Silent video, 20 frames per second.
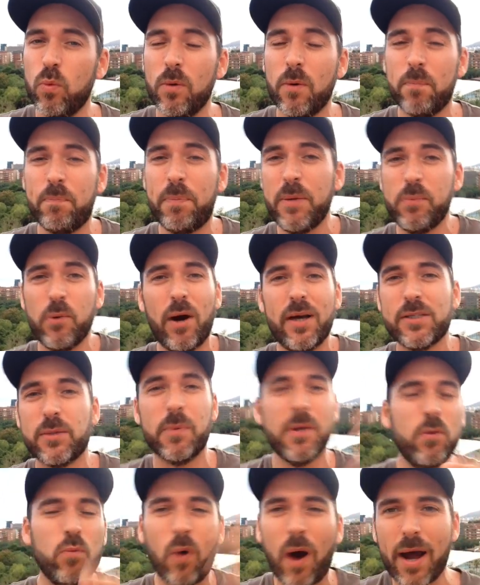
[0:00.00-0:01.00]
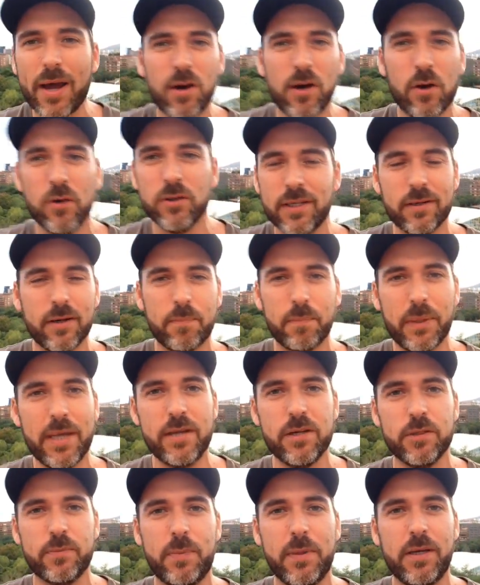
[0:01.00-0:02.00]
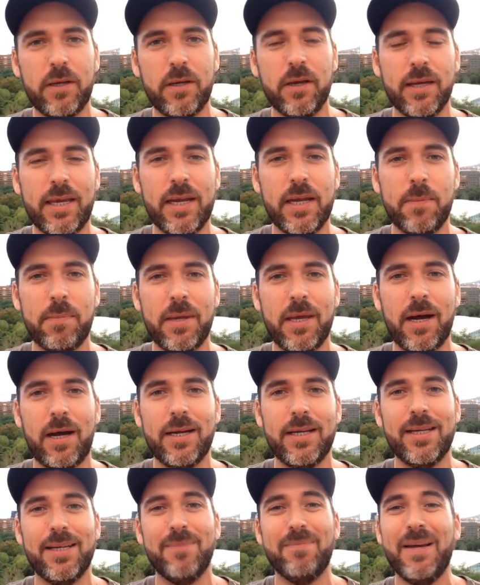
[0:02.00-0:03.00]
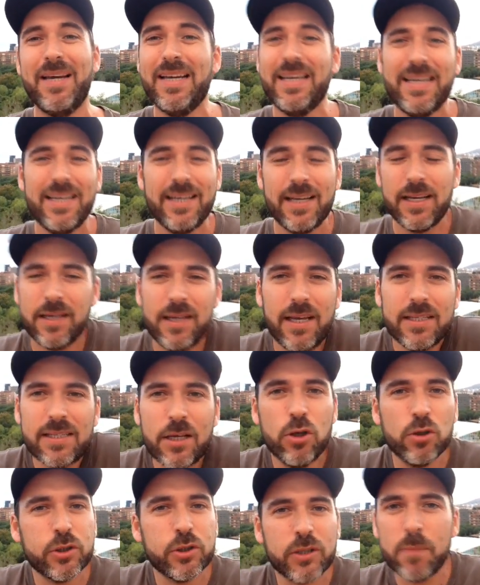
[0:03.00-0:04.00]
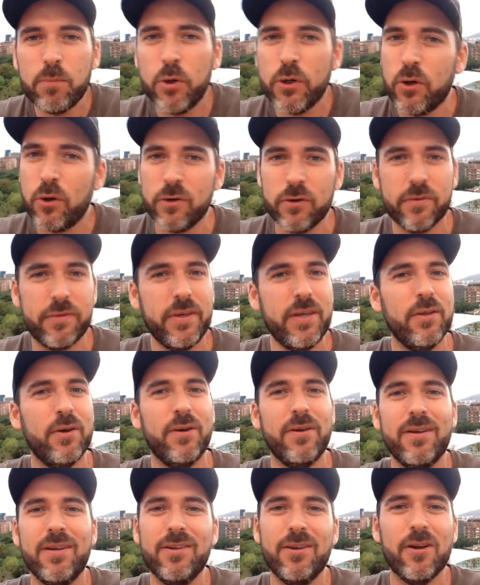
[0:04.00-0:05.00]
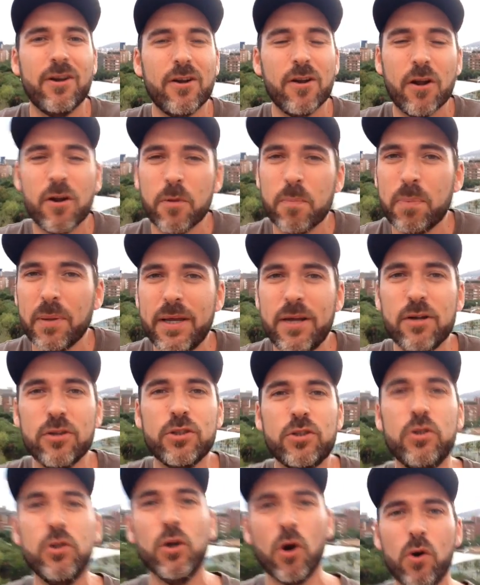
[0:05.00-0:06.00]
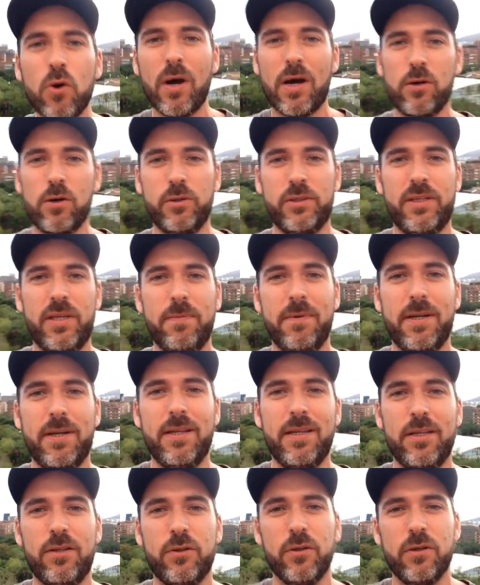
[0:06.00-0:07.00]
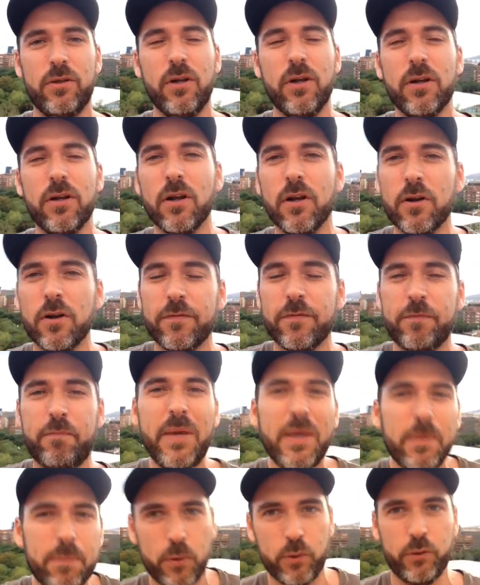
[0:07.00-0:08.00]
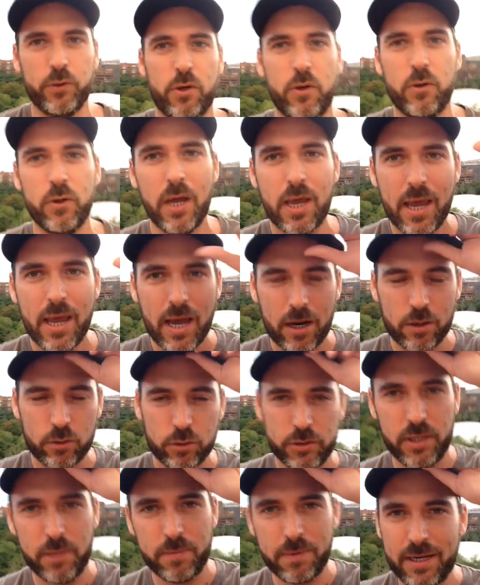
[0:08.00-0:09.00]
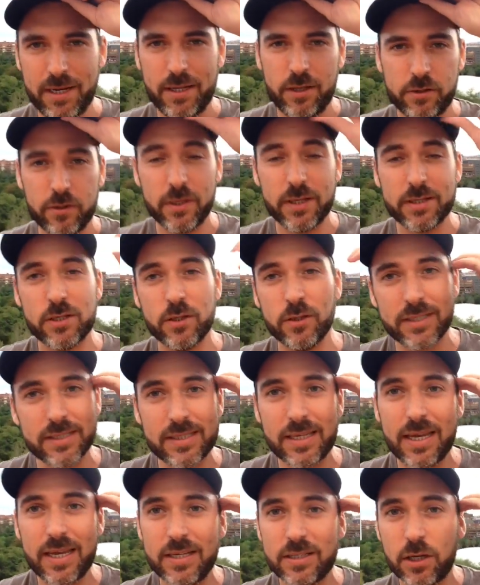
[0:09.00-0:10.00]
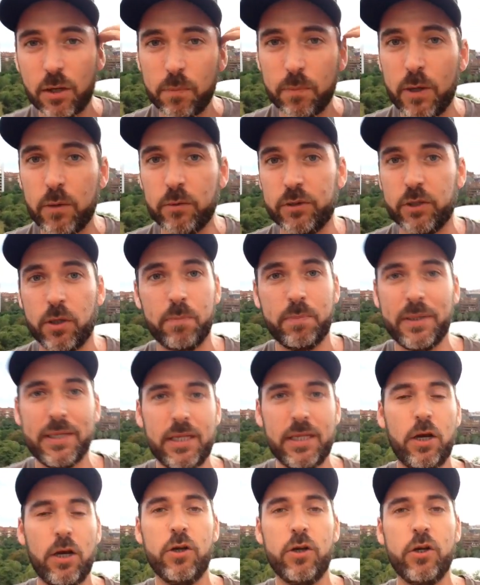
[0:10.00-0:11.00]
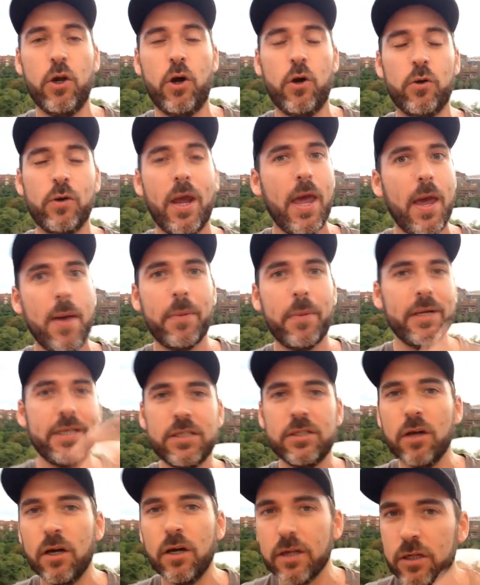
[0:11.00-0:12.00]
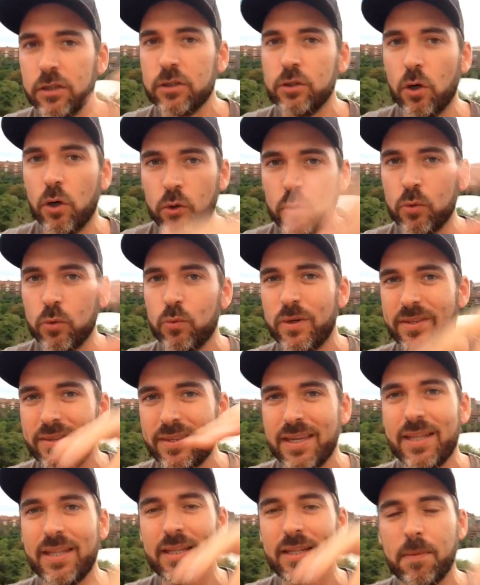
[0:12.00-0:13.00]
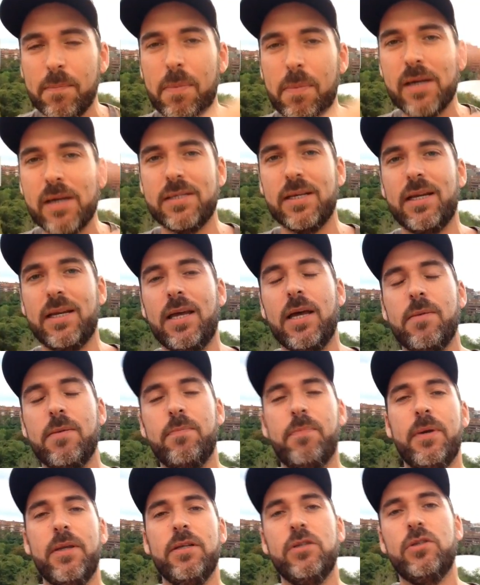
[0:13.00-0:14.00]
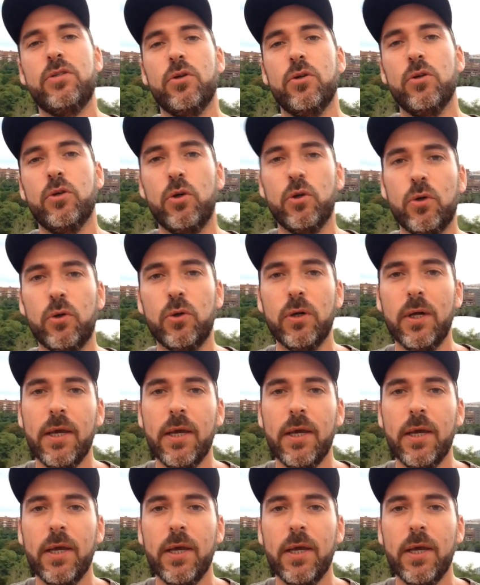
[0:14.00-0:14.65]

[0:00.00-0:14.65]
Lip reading: people ask me, why aren't there players getting behind him? Es que no está muy conocido. Not a lot of players know Agusti Benedito. Not a lot of people know Agusti Benedito. That's not to say he was completely unknown, but he's not as known within the Barça camp in a circle